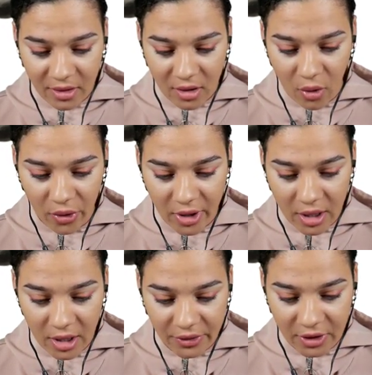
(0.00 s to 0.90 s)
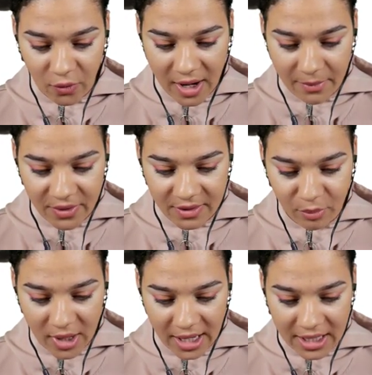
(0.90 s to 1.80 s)
hold alt, grab this
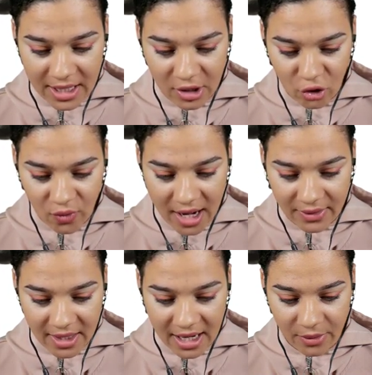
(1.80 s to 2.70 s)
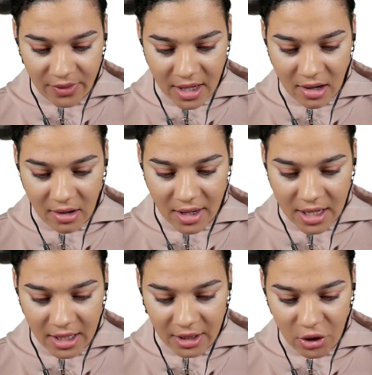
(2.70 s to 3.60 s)
bracket and drag that out there,
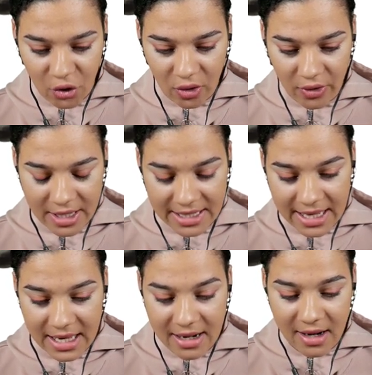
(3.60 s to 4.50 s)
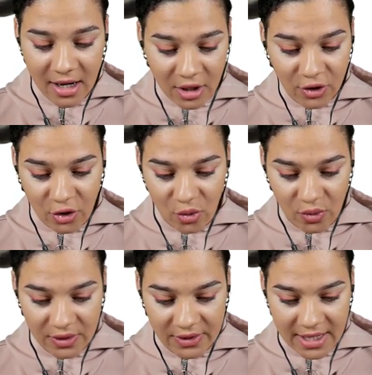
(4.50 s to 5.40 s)
hit control again
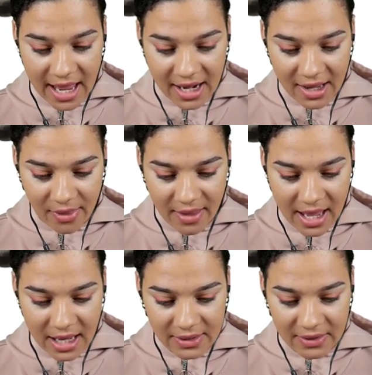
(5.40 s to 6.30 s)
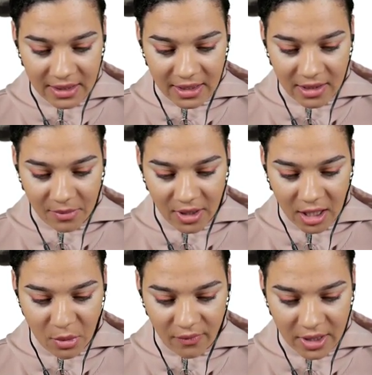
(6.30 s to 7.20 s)
to snag that. I'm gonna
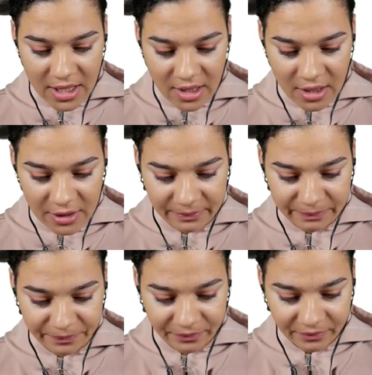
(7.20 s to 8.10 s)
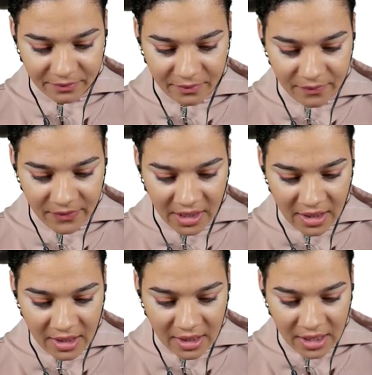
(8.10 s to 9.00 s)
come over here,
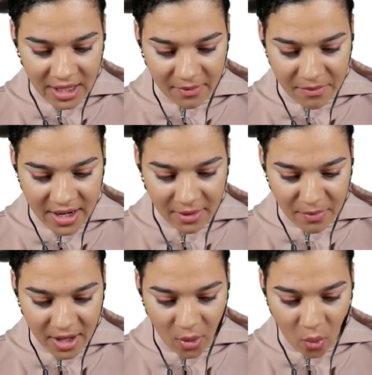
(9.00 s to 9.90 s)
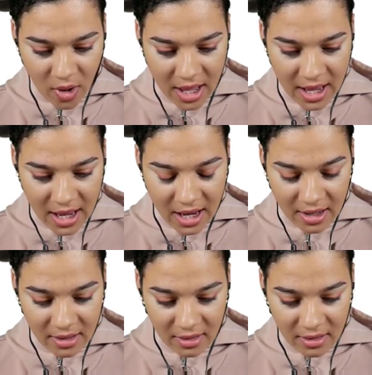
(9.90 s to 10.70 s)
kind of make my way